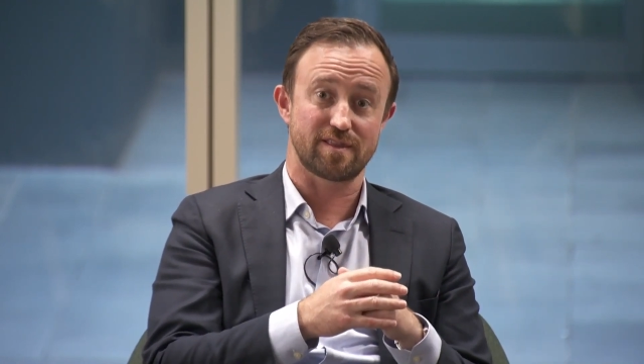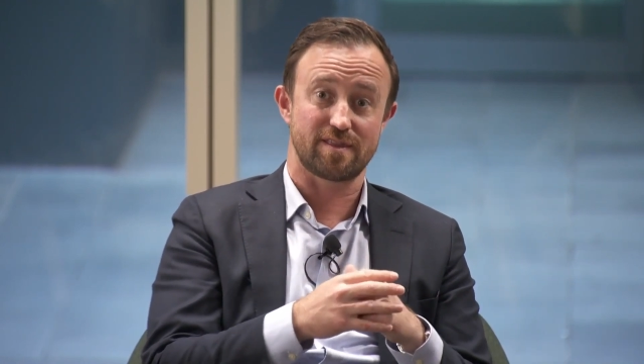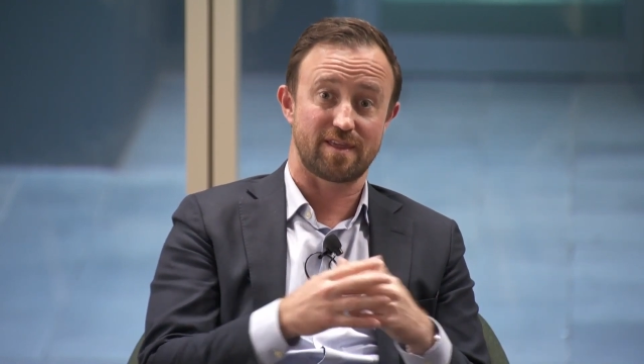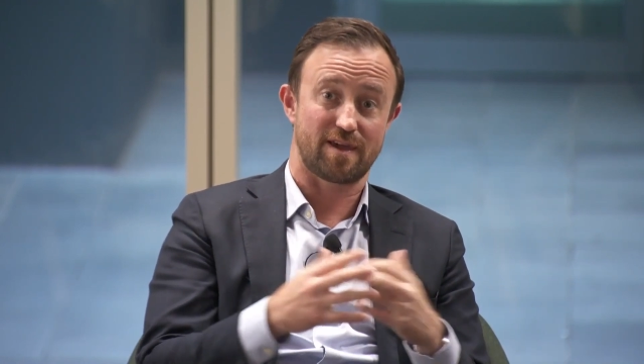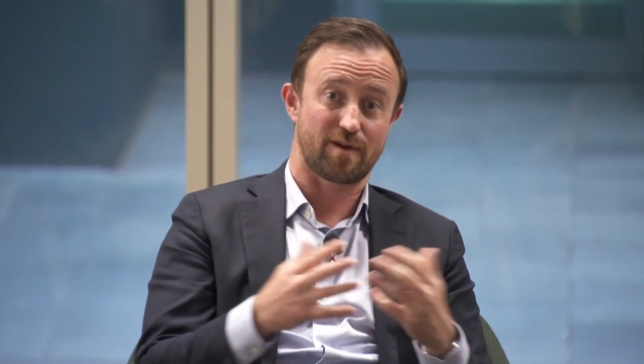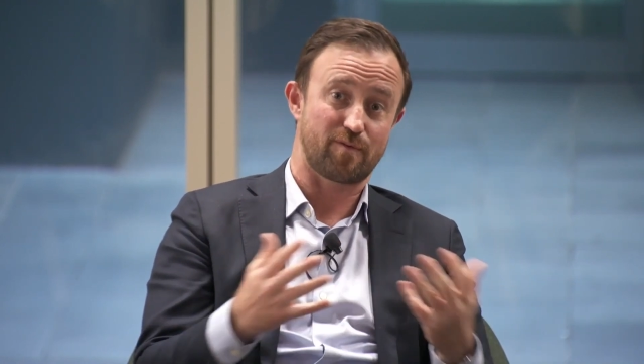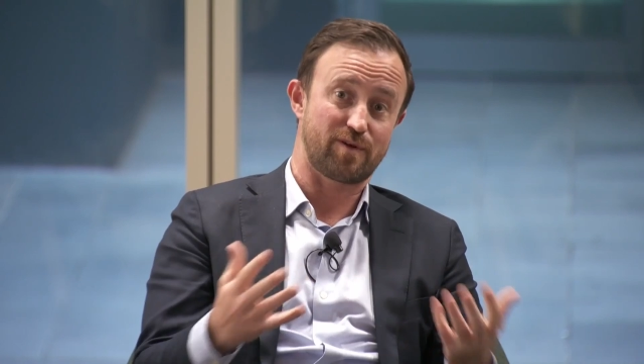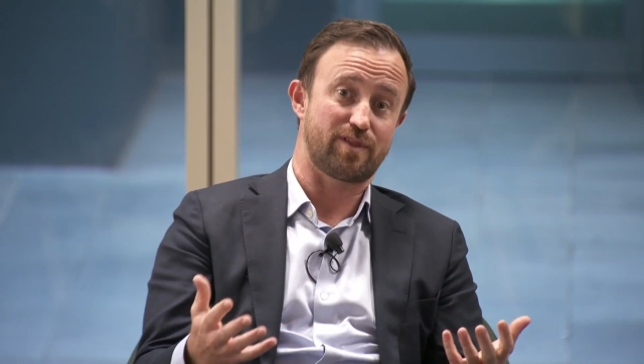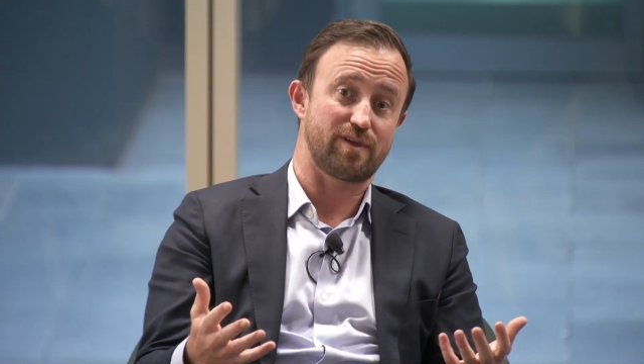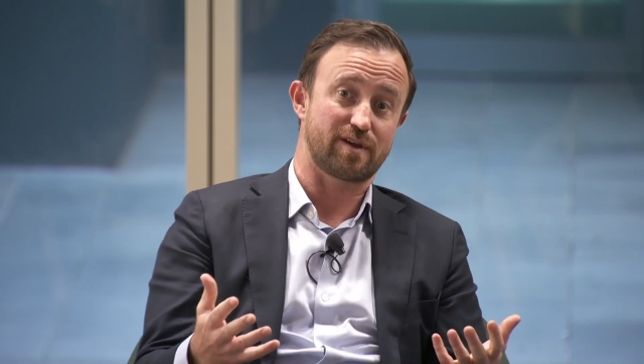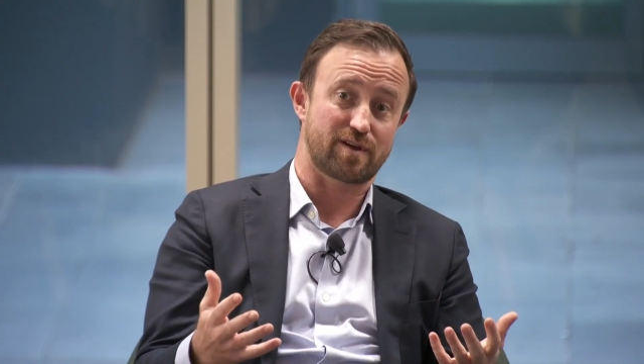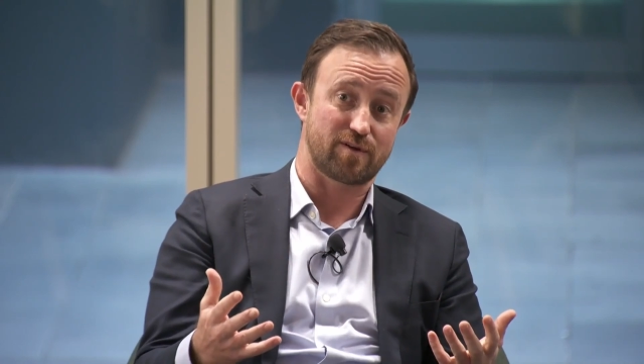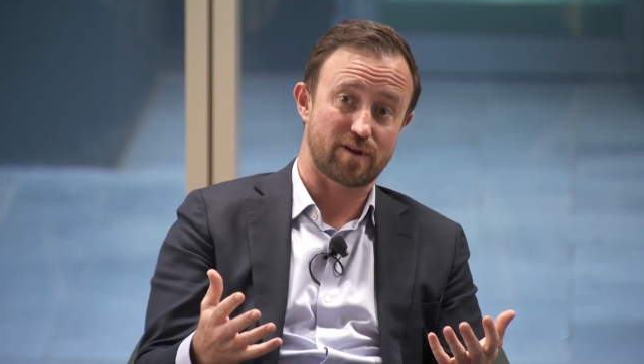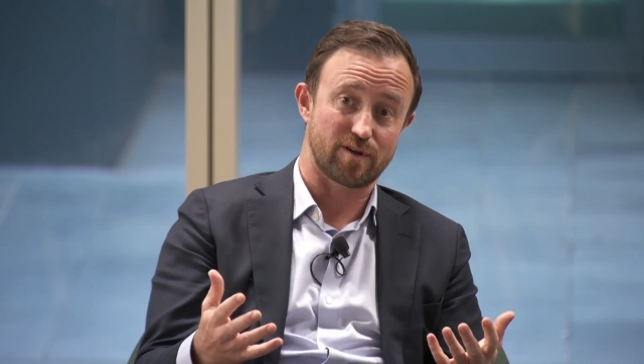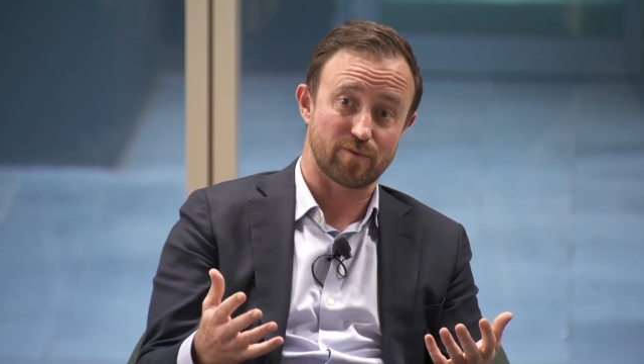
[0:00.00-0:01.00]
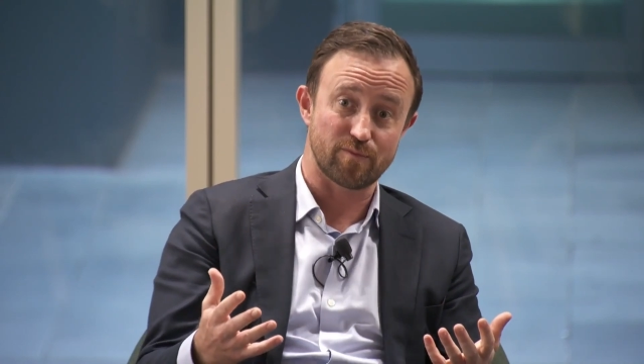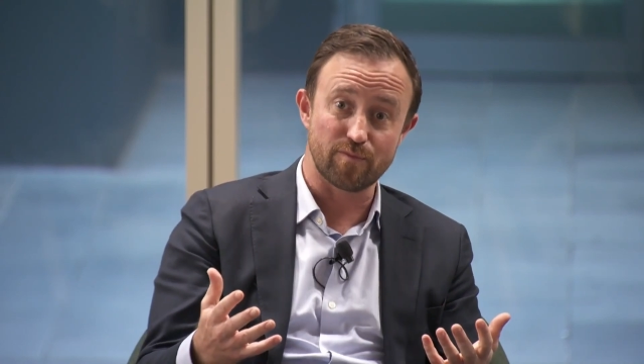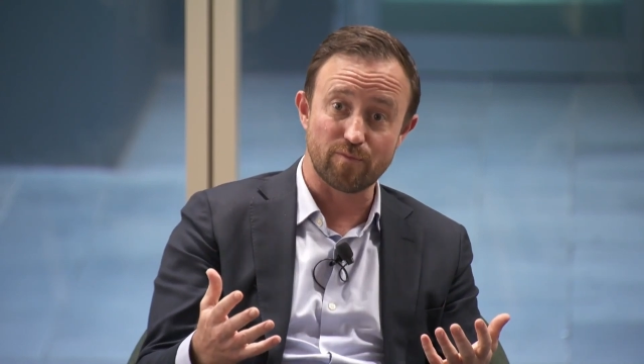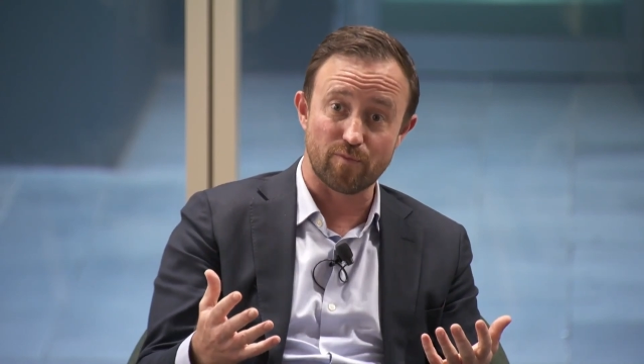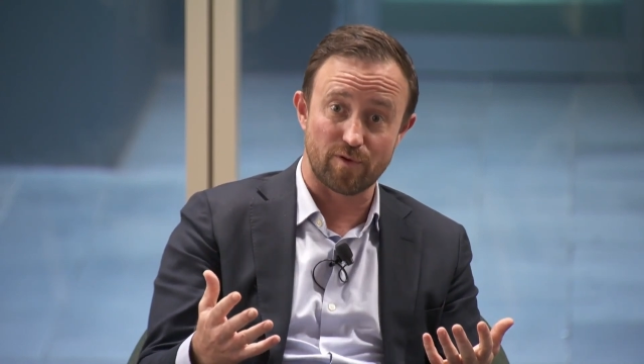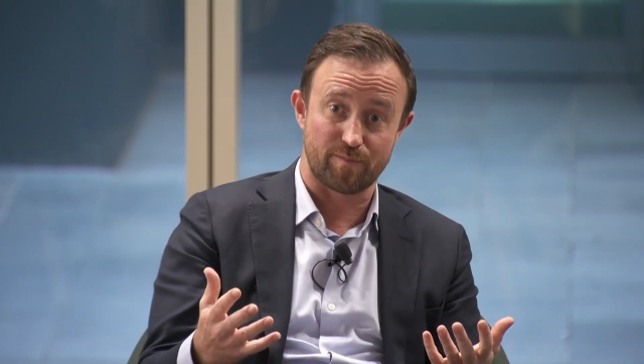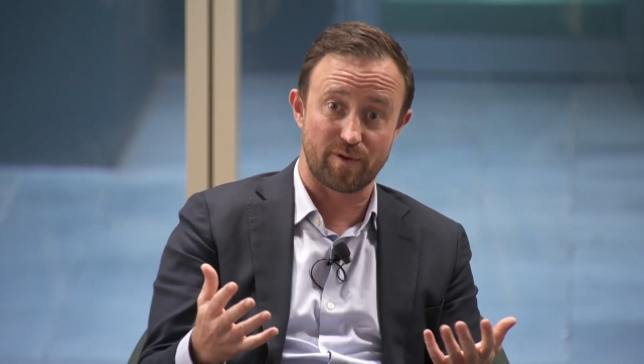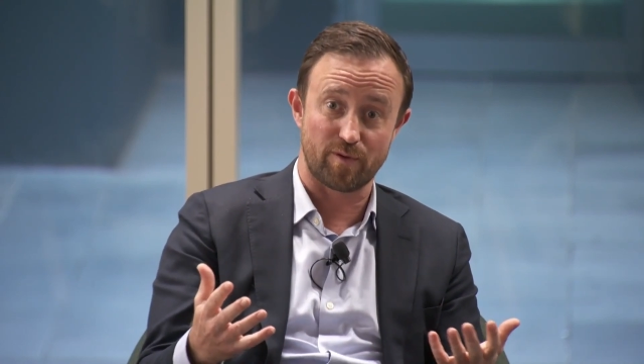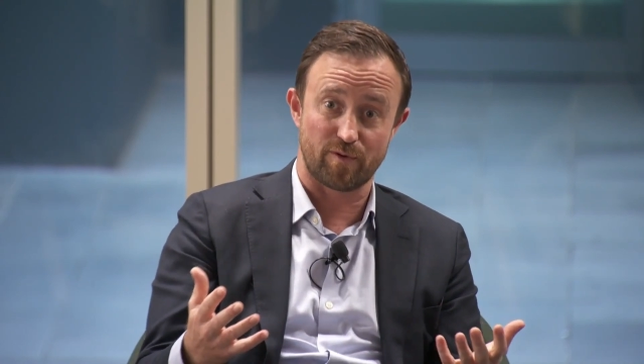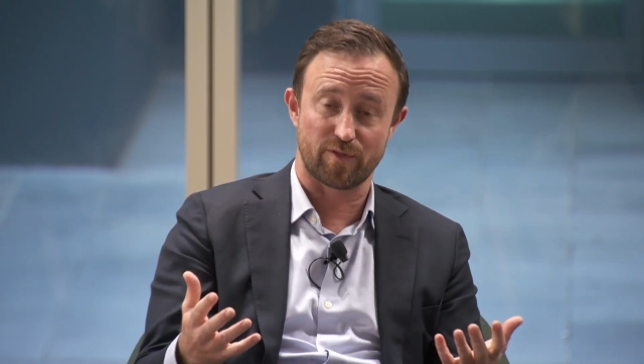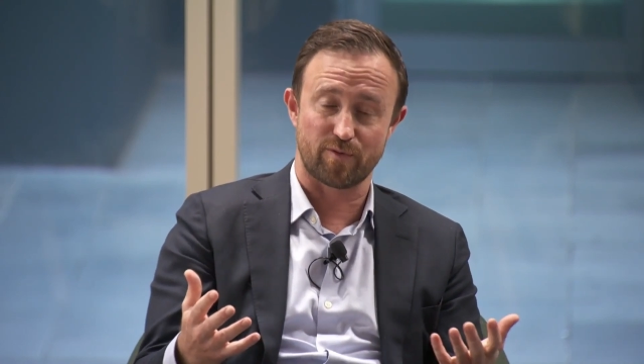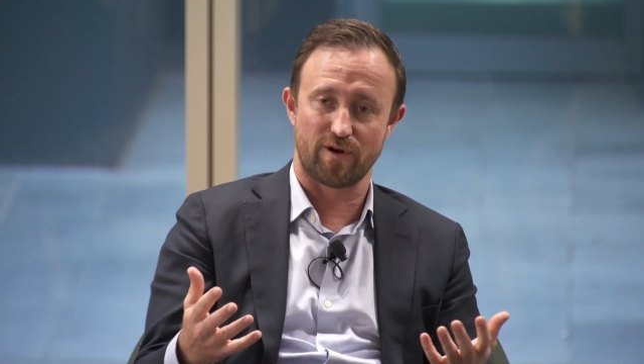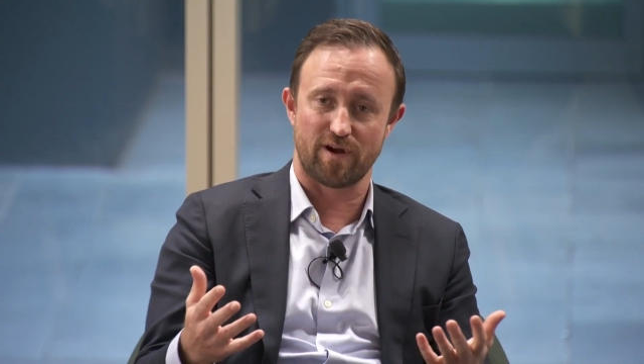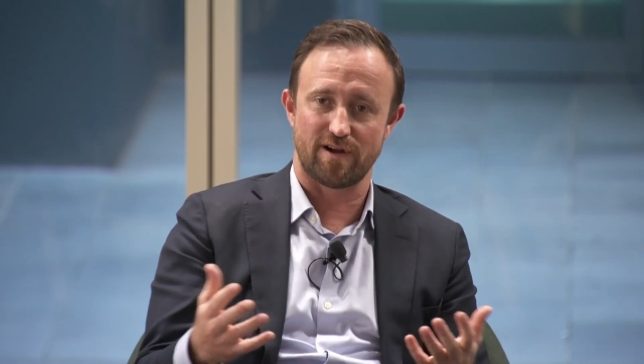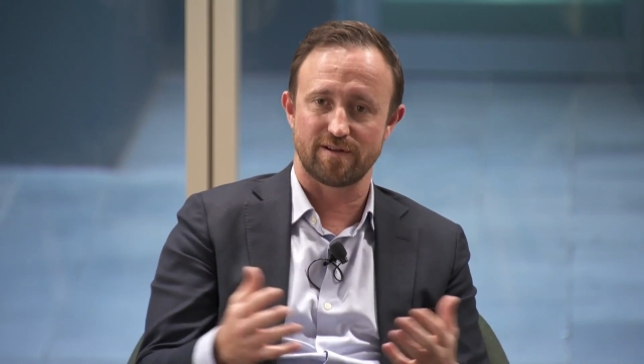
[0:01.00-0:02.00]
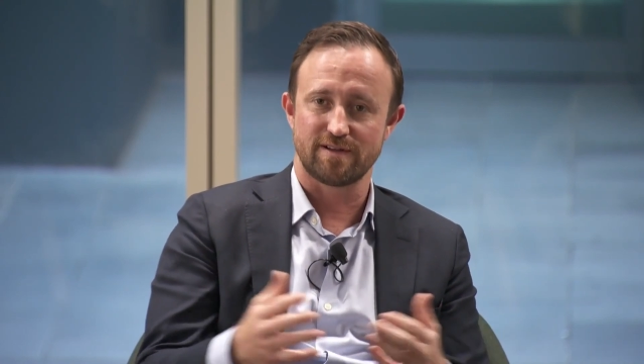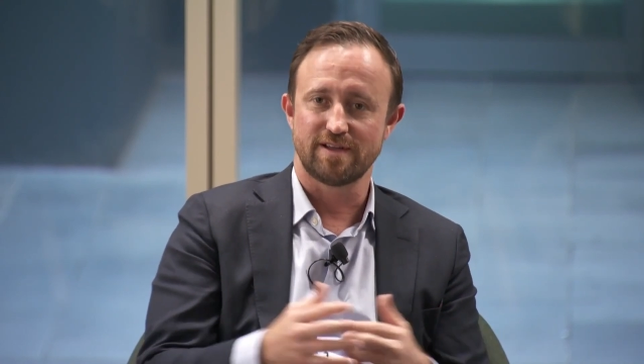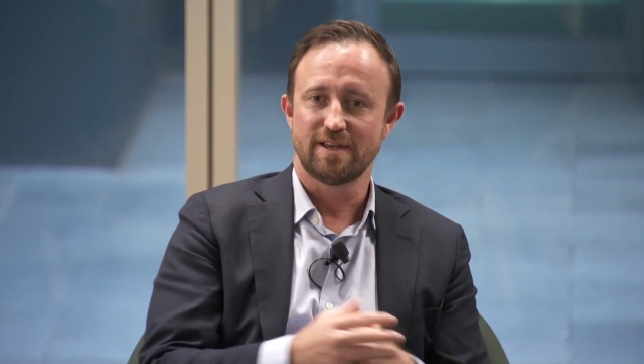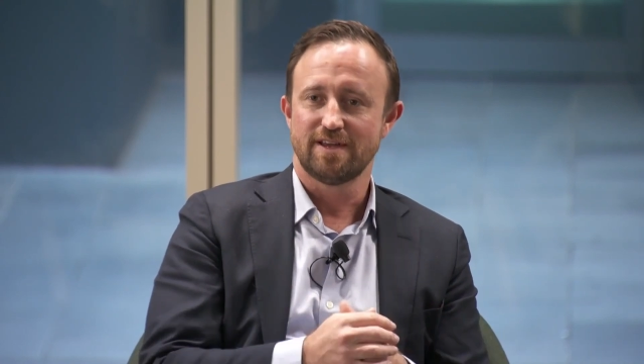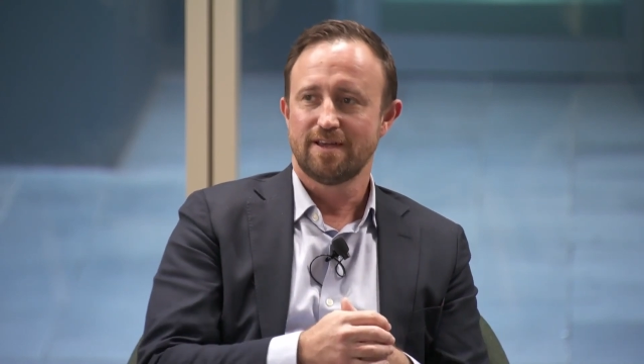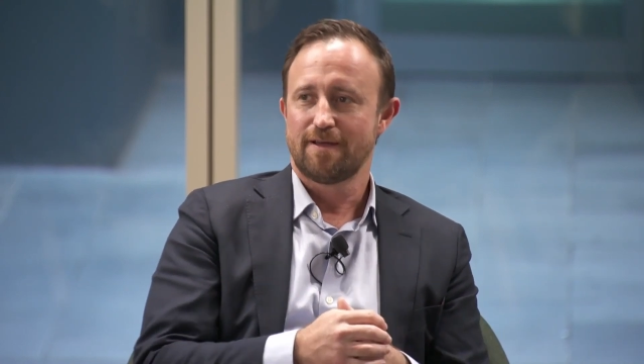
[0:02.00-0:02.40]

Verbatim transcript: that we think are going to be worthwhile.